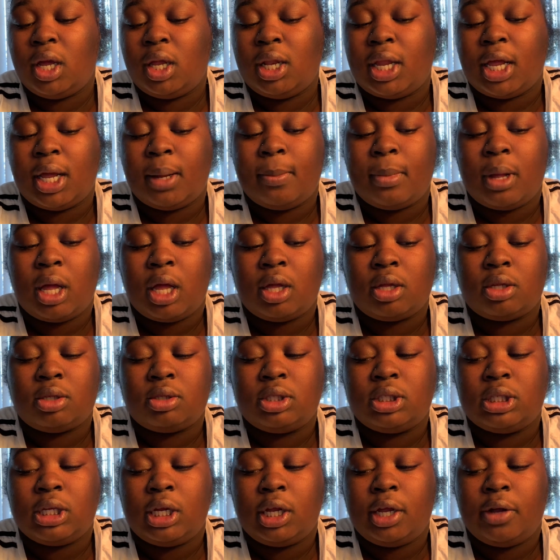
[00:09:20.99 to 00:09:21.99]
like my
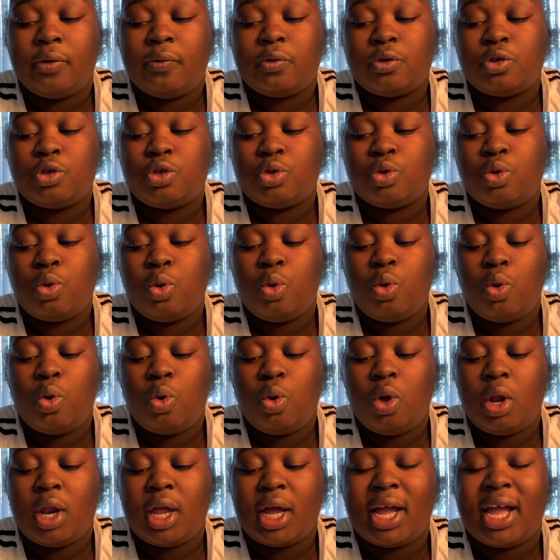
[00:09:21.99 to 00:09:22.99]
studying for
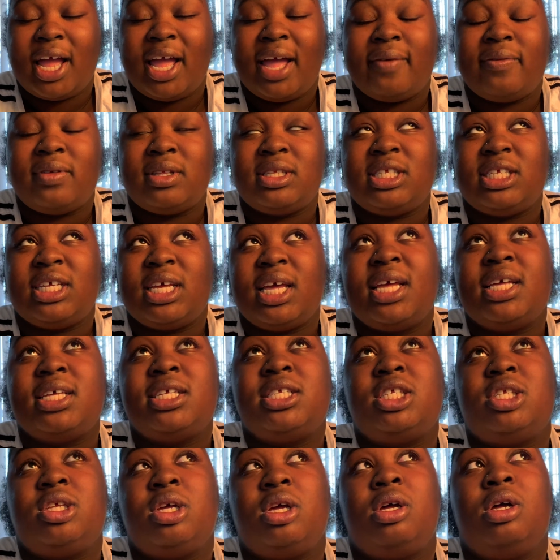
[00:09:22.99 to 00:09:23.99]
school. Like I have a
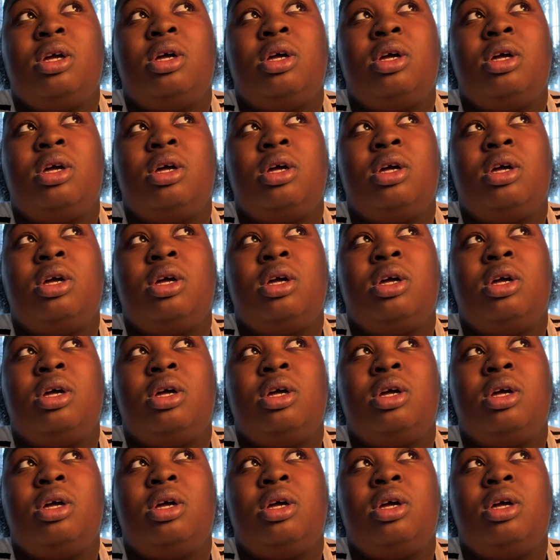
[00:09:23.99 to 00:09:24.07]
test